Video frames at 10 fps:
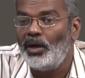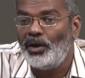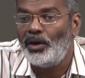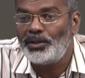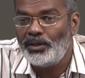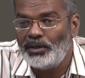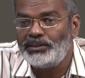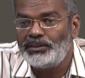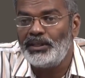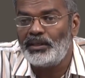
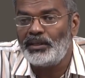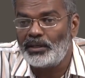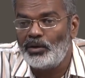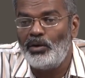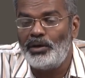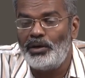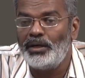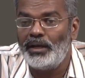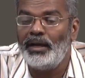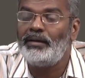Archaeological record
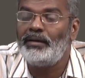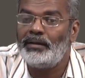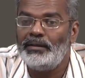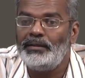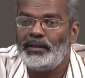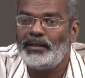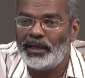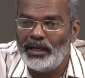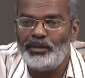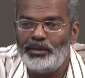can really
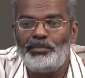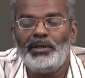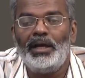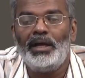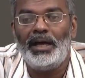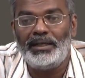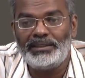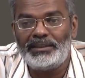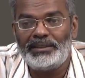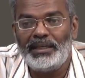help
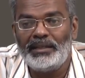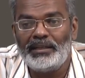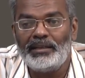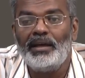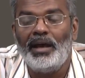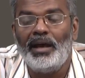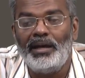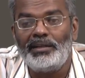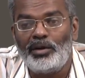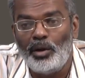understanding
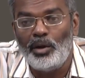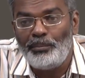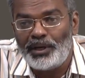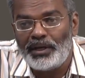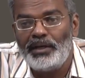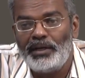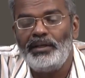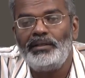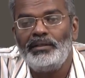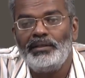and
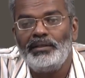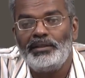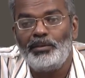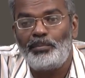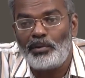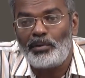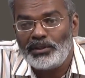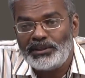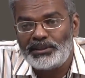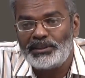comprehending the
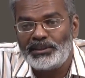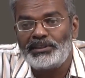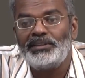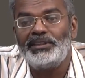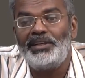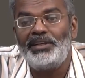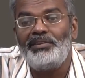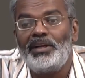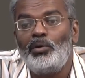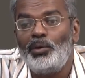processes that were
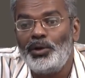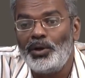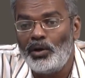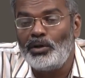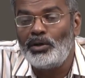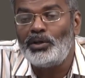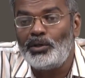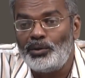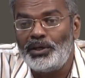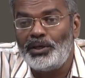going on
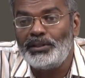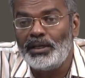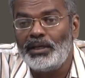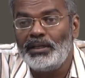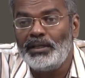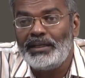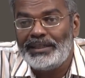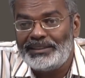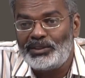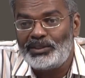during the
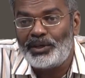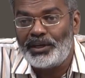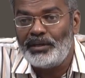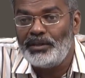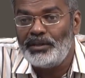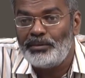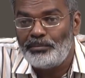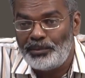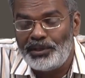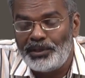historical
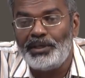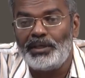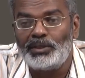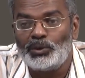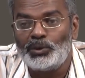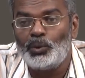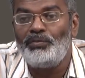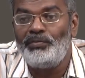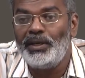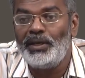period. So,
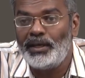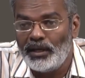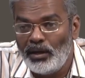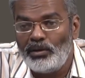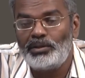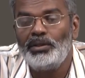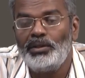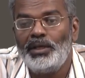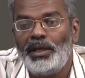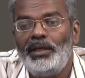we cannot
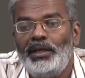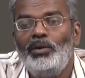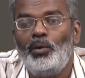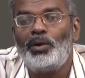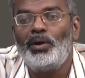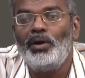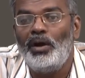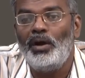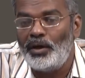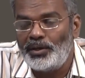ignore
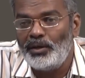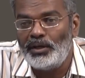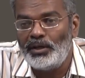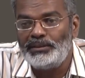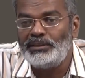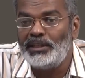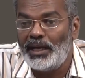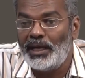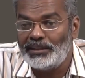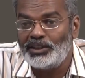archaeology
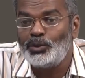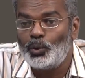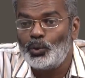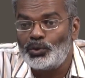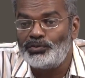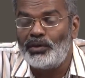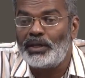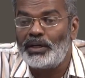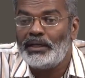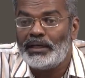as a source
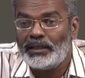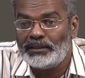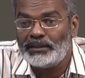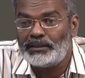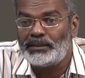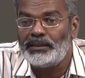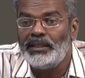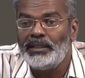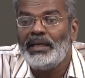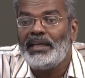for history
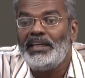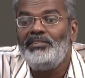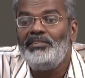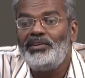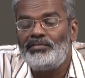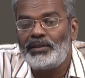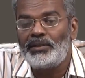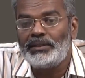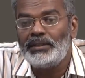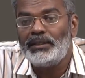even for
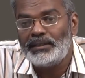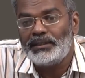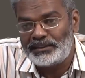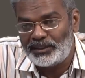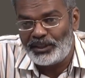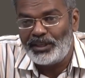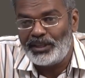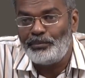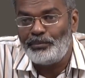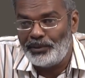the
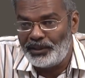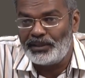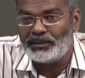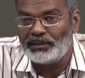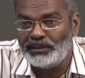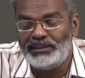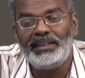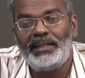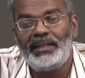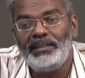historical period.
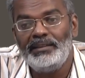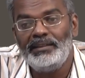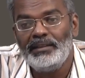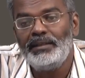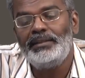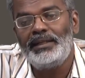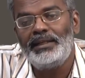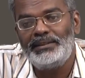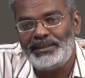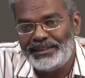Generally, there
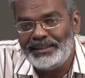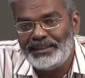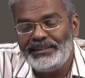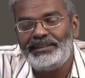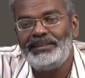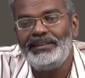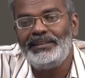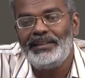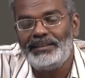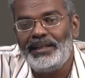is a tendency
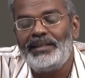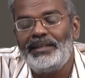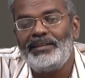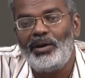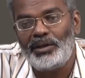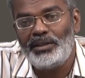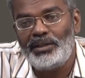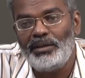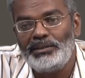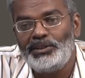that
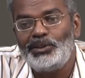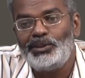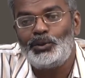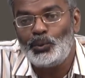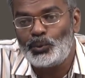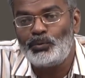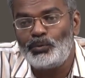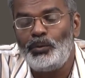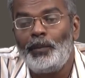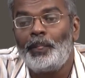archaeology is
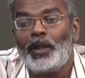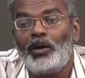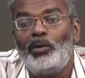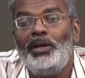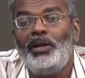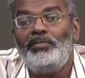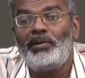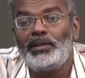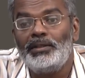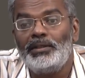useful only for
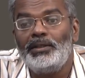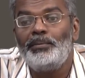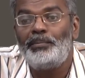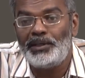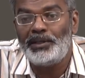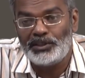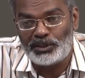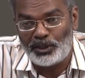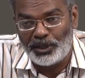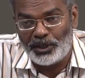the
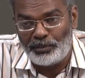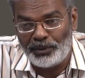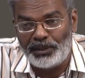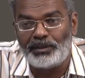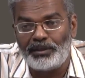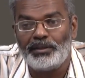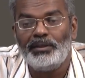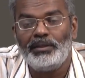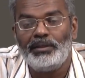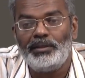prehistoric period.
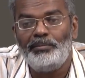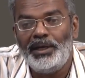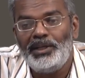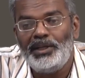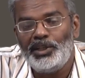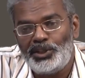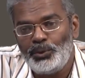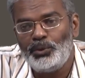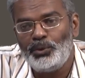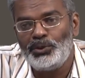The main
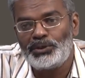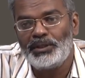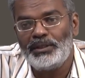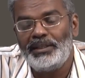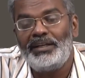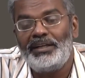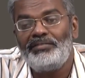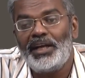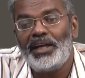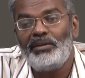issue is that
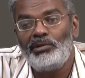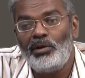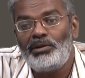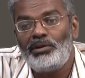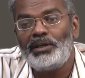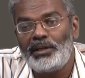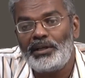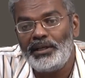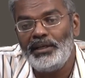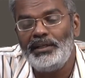we have not
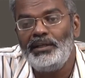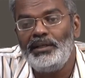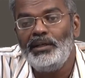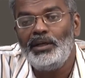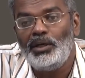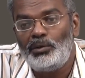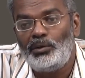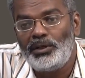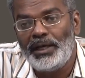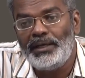really
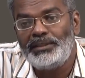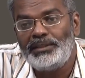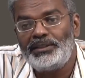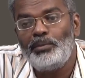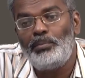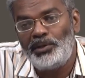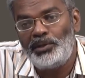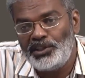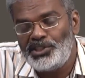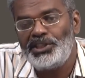utilized the
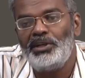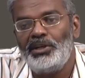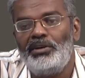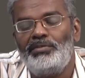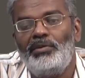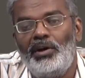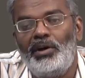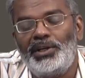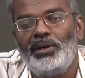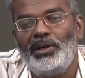potential of
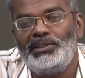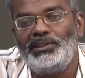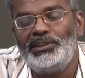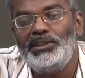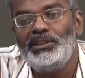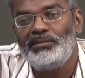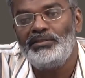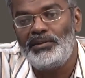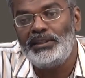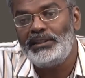archaeology
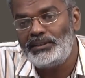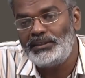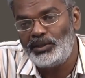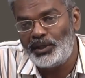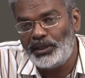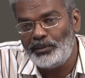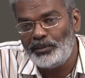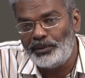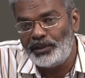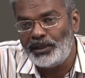for the historical
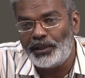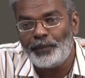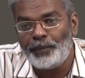period.